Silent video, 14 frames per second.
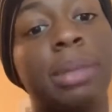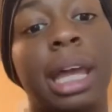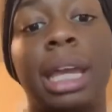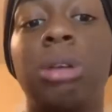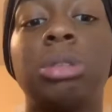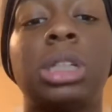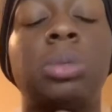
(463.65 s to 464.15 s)

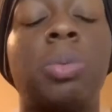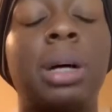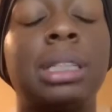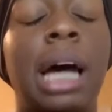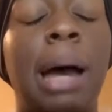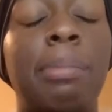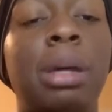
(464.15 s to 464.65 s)
Like, it was this one
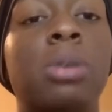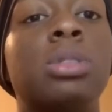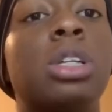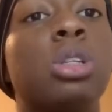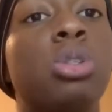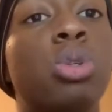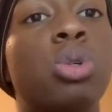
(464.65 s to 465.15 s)
time, it was
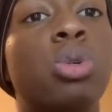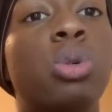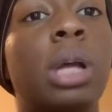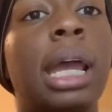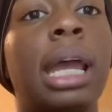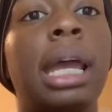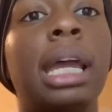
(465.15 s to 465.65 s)
this dude,
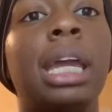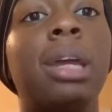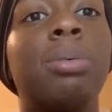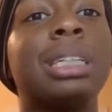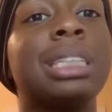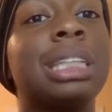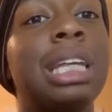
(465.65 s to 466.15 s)
he
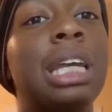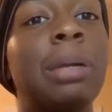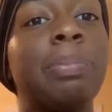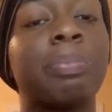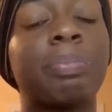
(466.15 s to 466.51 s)
was asleep,